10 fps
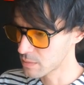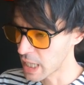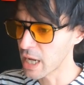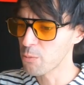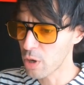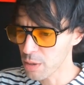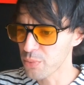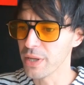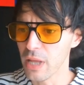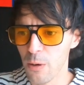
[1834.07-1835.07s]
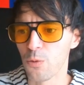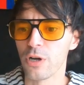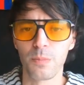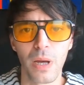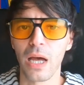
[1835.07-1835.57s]
And I want to bring that
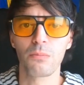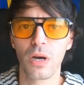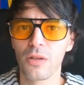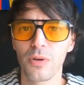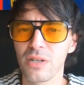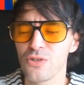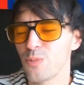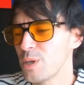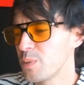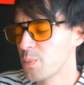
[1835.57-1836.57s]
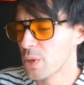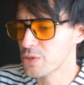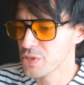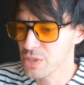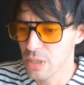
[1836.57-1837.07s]
word back, by the way. Too many people are
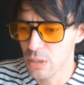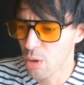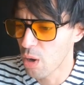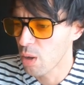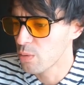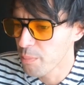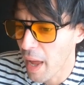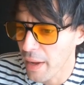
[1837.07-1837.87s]
just like, oh,